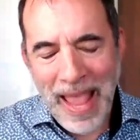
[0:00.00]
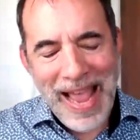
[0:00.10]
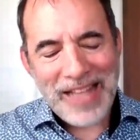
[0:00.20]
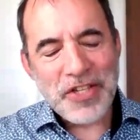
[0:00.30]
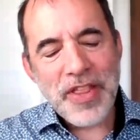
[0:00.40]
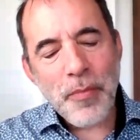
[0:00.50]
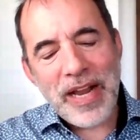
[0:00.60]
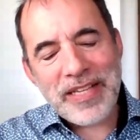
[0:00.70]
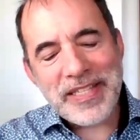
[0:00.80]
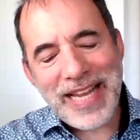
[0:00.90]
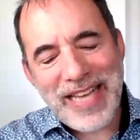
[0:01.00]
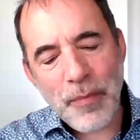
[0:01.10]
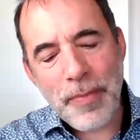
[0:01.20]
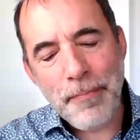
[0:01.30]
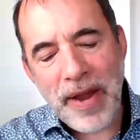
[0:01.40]
And so then when I sat down
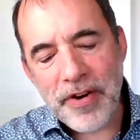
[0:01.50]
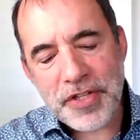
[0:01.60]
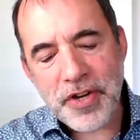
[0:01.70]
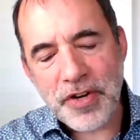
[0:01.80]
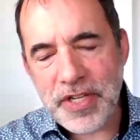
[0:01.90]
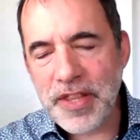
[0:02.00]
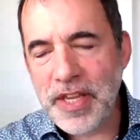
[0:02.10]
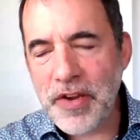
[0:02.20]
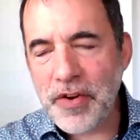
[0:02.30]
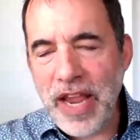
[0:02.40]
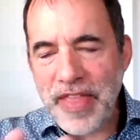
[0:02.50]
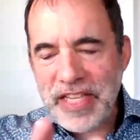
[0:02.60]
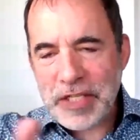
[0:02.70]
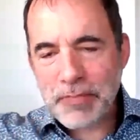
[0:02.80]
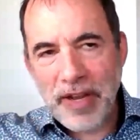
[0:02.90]
with barristers, in the UK, they
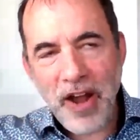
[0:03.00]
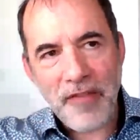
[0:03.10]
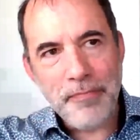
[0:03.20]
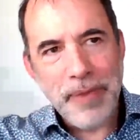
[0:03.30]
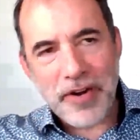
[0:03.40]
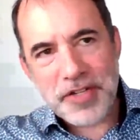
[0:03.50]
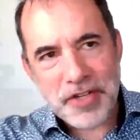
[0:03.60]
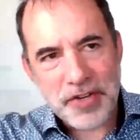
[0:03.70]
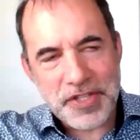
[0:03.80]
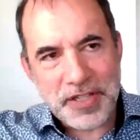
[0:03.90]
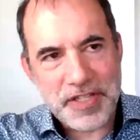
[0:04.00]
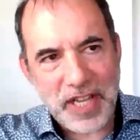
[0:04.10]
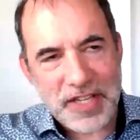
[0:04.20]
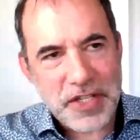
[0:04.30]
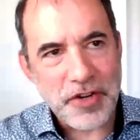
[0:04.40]
split off barristers and
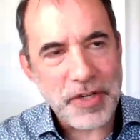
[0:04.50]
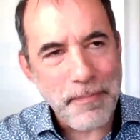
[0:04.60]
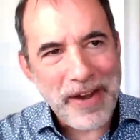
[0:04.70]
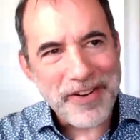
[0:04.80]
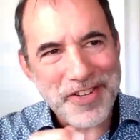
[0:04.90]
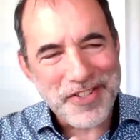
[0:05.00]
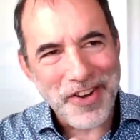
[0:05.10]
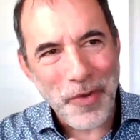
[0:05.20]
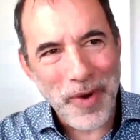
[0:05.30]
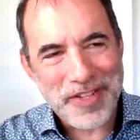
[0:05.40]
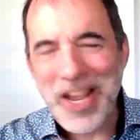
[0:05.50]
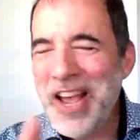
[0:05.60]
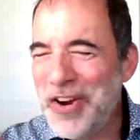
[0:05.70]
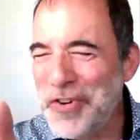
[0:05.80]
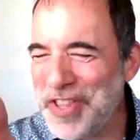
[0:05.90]
solicitors, and barristers are the ones
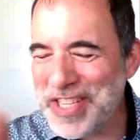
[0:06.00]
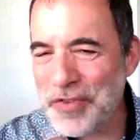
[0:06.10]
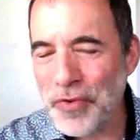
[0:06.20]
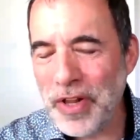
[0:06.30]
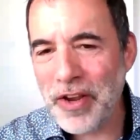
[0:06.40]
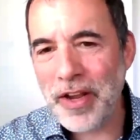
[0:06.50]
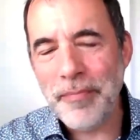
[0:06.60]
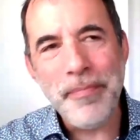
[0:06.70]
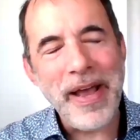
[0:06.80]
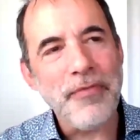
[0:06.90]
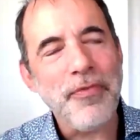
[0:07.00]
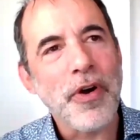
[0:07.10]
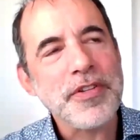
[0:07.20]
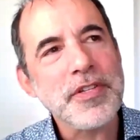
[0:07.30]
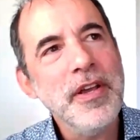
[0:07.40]
who do this really good
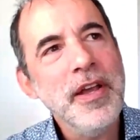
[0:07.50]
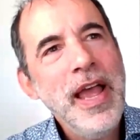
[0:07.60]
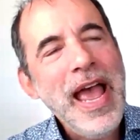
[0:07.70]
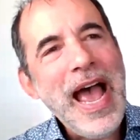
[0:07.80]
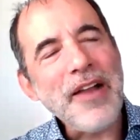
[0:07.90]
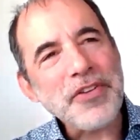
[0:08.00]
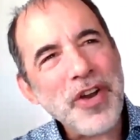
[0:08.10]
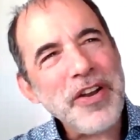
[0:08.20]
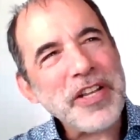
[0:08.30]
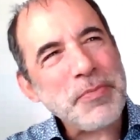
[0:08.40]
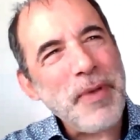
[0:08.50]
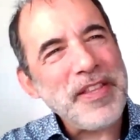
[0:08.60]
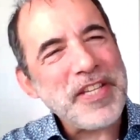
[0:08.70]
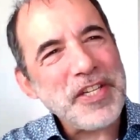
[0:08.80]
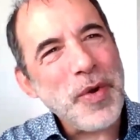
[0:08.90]
metaphors. And I was trying to explain the
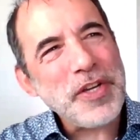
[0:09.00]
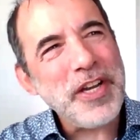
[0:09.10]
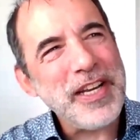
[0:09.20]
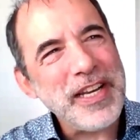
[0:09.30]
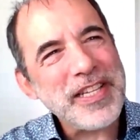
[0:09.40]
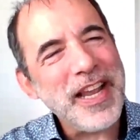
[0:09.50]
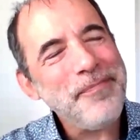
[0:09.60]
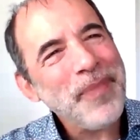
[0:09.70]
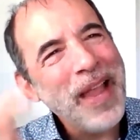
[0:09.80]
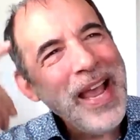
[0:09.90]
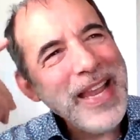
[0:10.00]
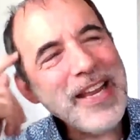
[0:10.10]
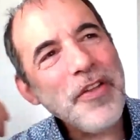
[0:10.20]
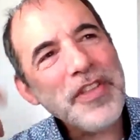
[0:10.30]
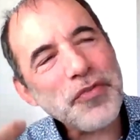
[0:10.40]
situation, and he said,
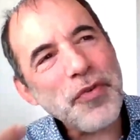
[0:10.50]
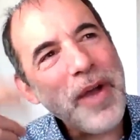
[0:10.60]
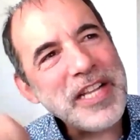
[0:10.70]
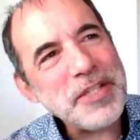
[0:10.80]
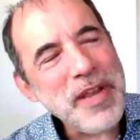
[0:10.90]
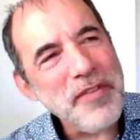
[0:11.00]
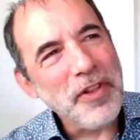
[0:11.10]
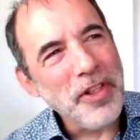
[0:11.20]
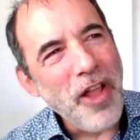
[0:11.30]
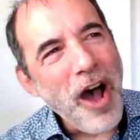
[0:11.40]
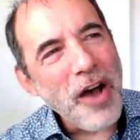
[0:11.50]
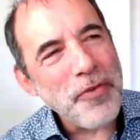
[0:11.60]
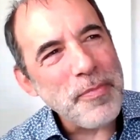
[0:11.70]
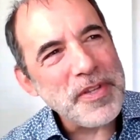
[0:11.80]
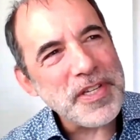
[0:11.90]
this reminds me of a law
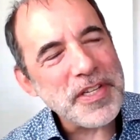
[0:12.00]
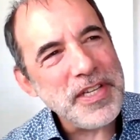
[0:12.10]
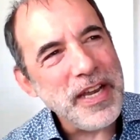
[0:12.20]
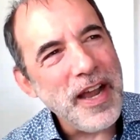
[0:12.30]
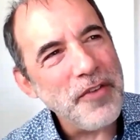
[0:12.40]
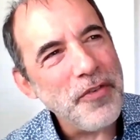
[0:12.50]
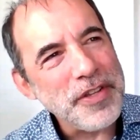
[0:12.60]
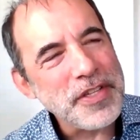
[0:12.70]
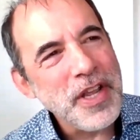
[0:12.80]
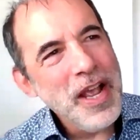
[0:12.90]
from the 1600s.